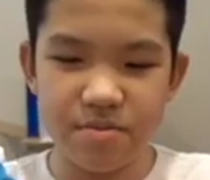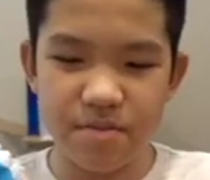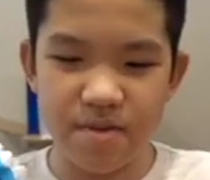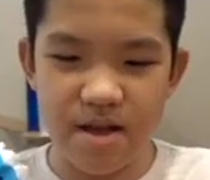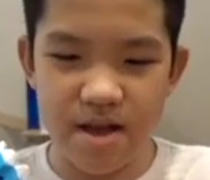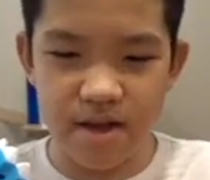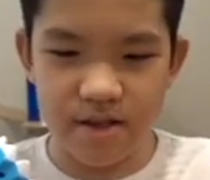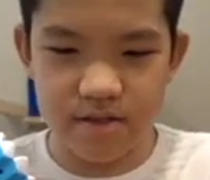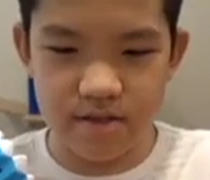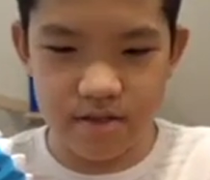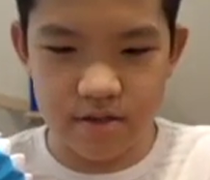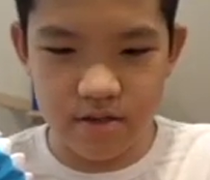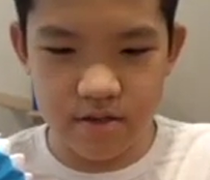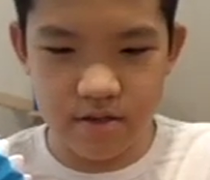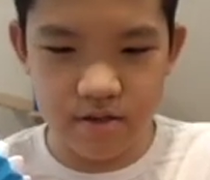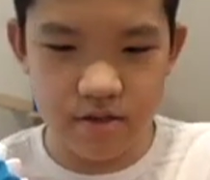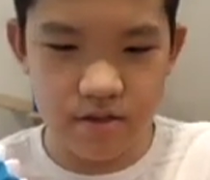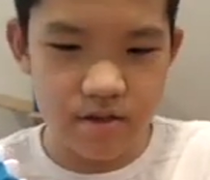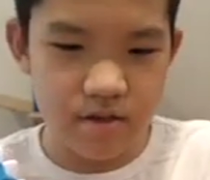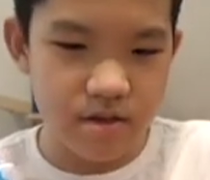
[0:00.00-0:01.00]

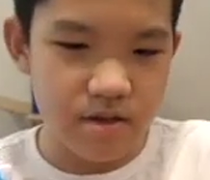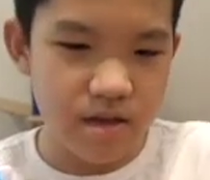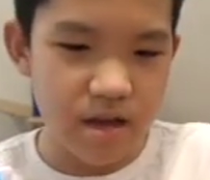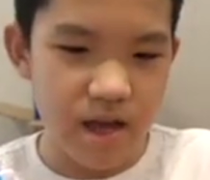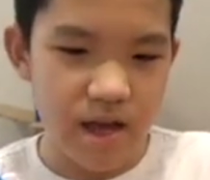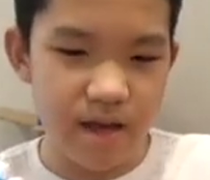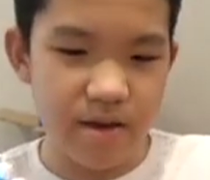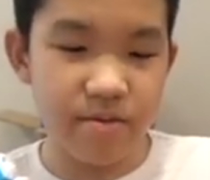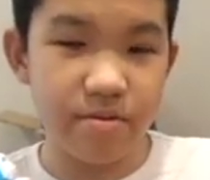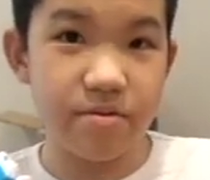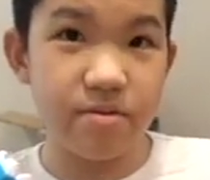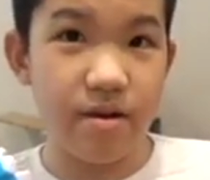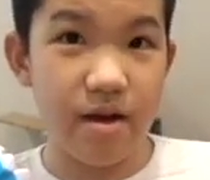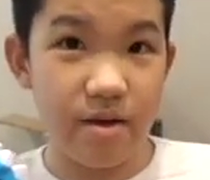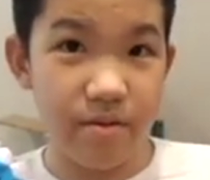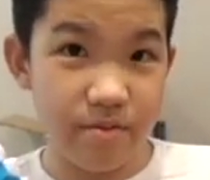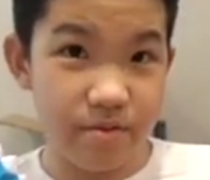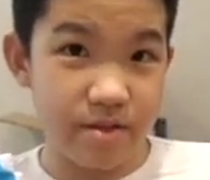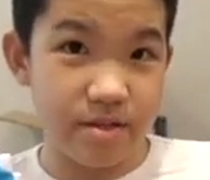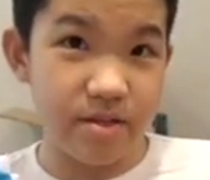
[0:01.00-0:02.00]
blaster,
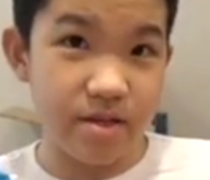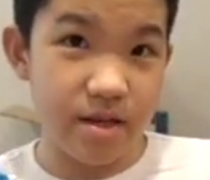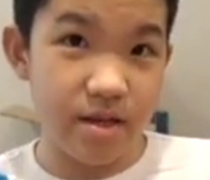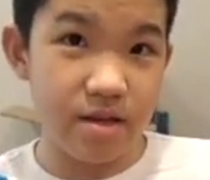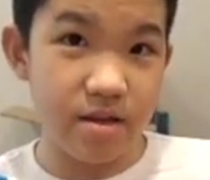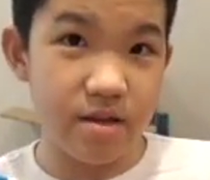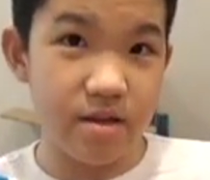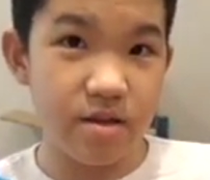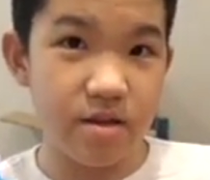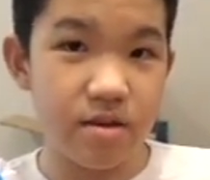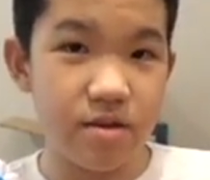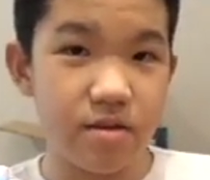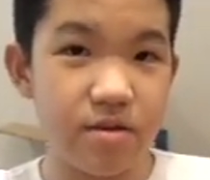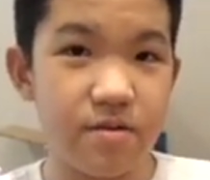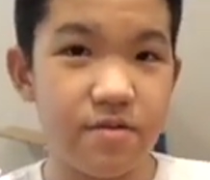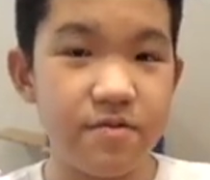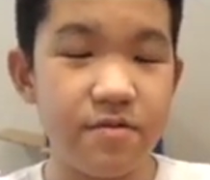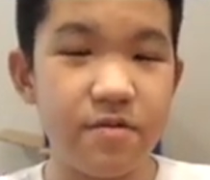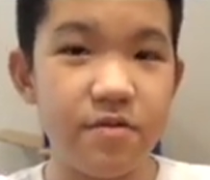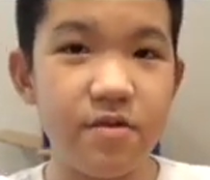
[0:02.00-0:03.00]
I would say,
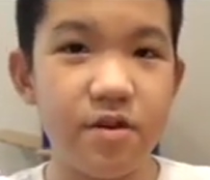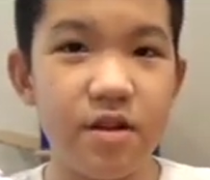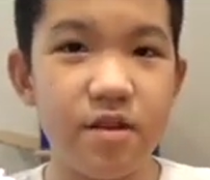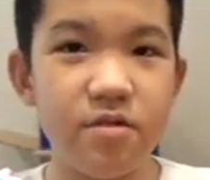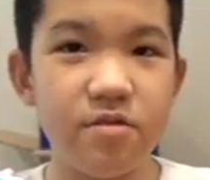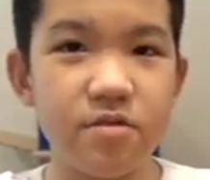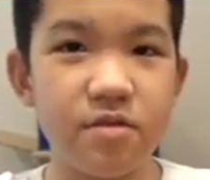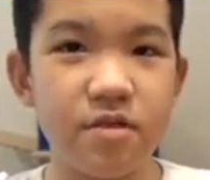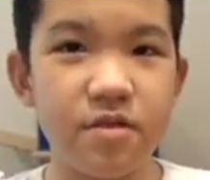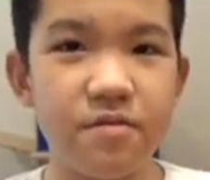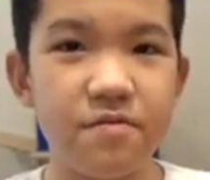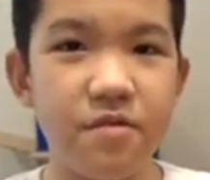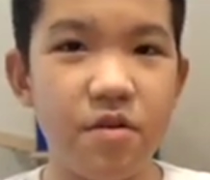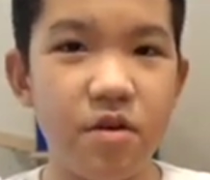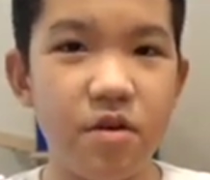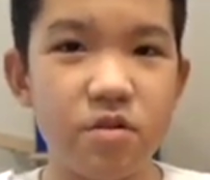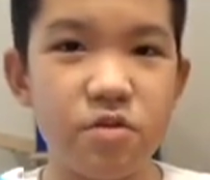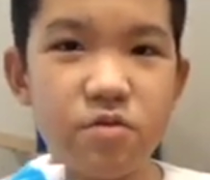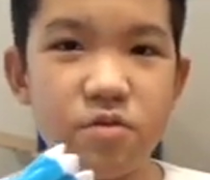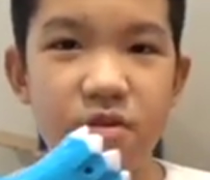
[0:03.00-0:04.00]
if you are looking
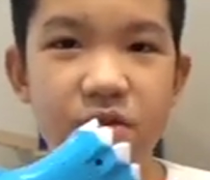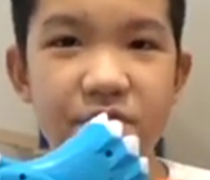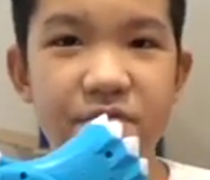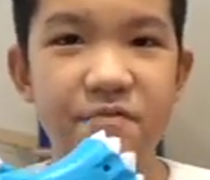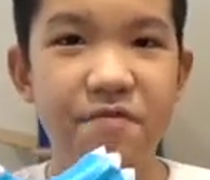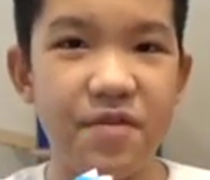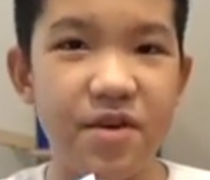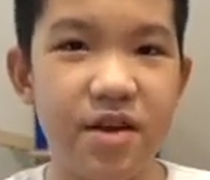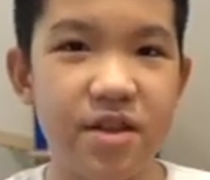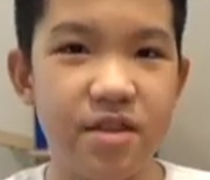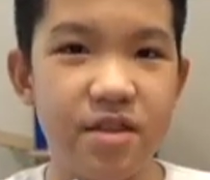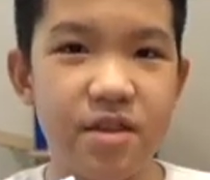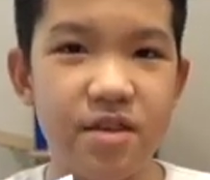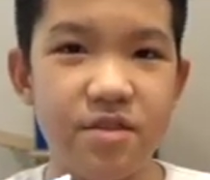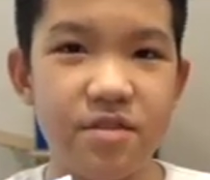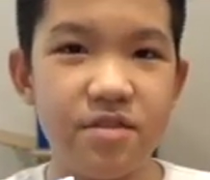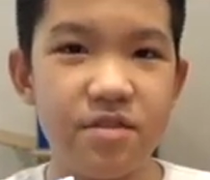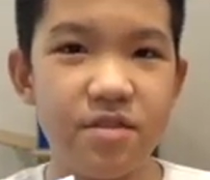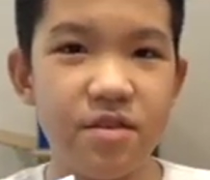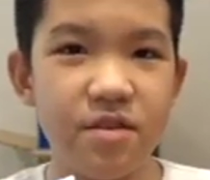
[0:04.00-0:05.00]
forward to a fun
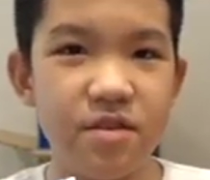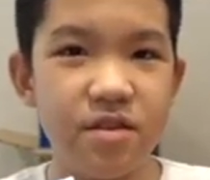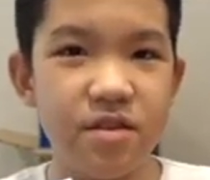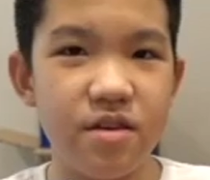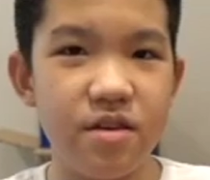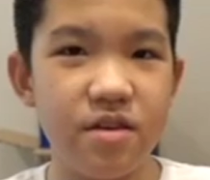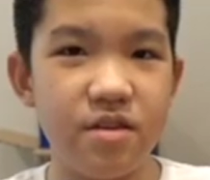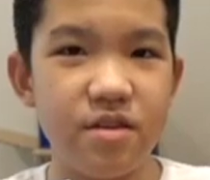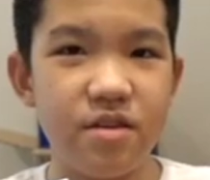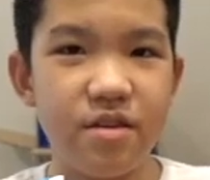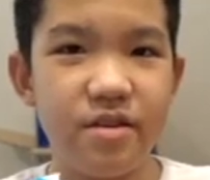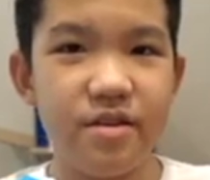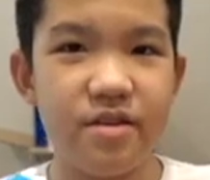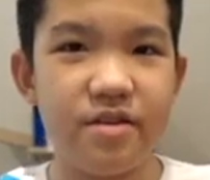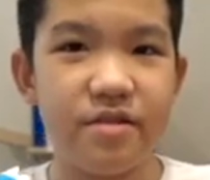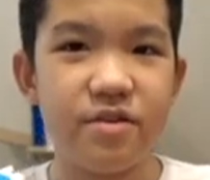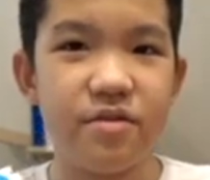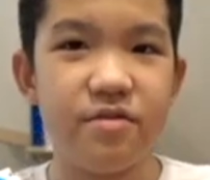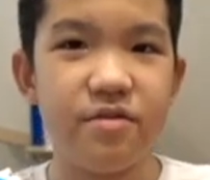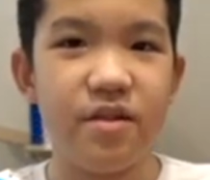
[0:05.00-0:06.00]

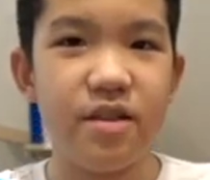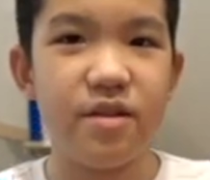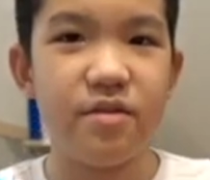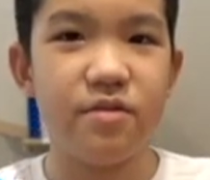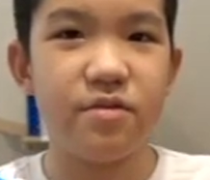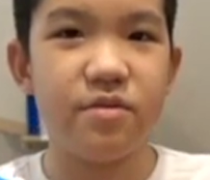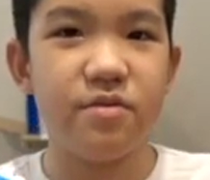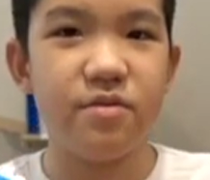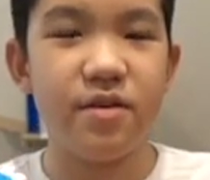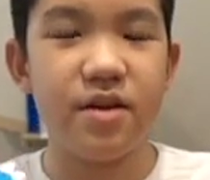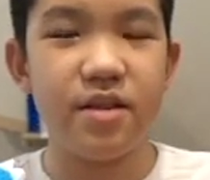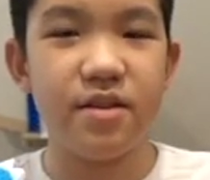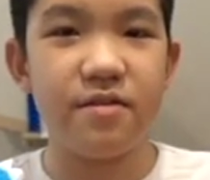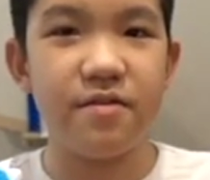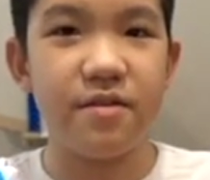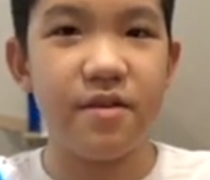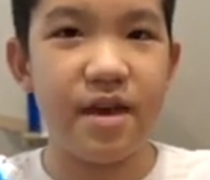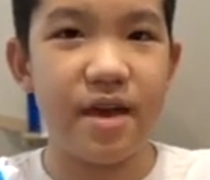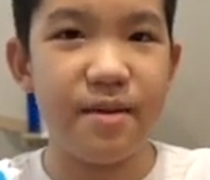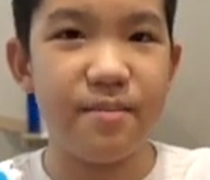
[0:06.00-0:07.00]
and you want
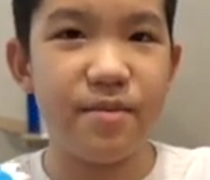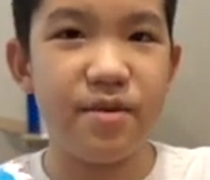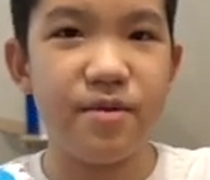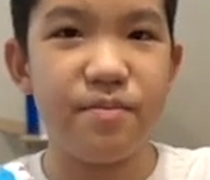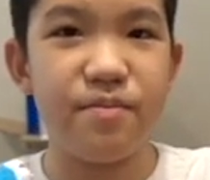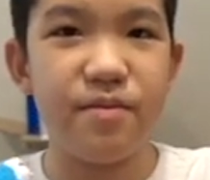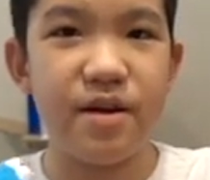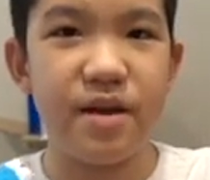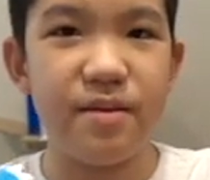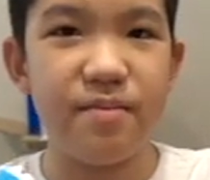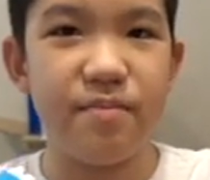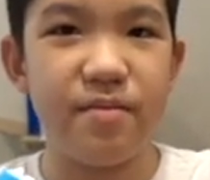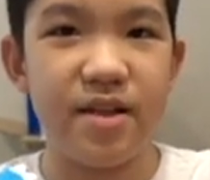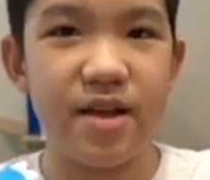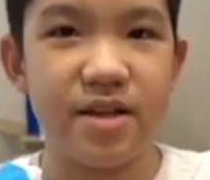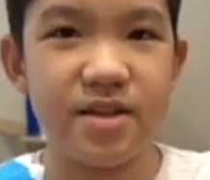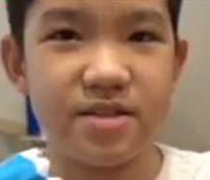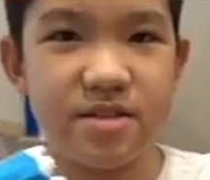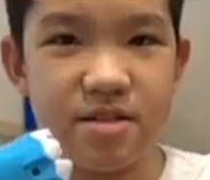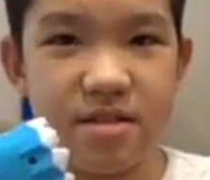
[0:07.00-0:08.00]
a hammer prime
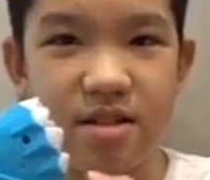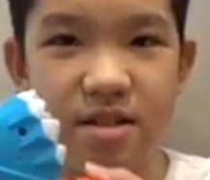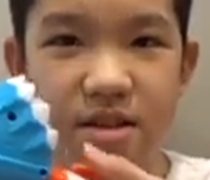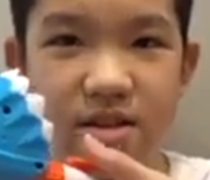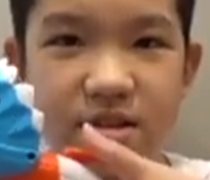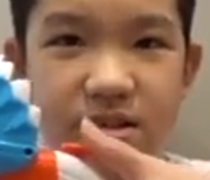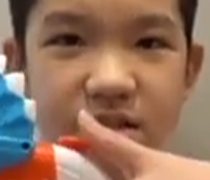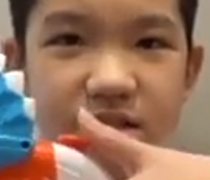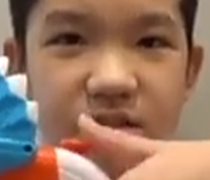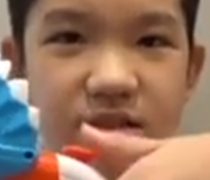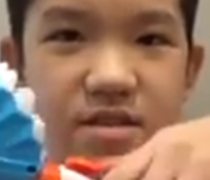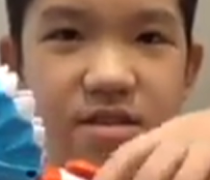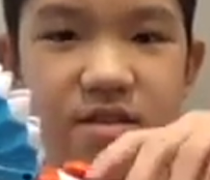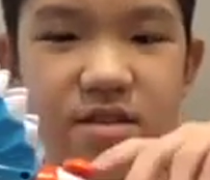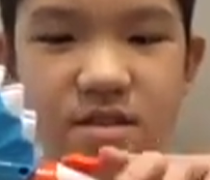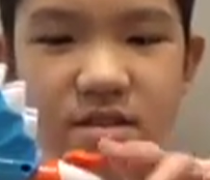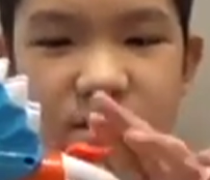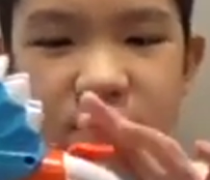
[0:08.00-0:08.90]
blaster like this,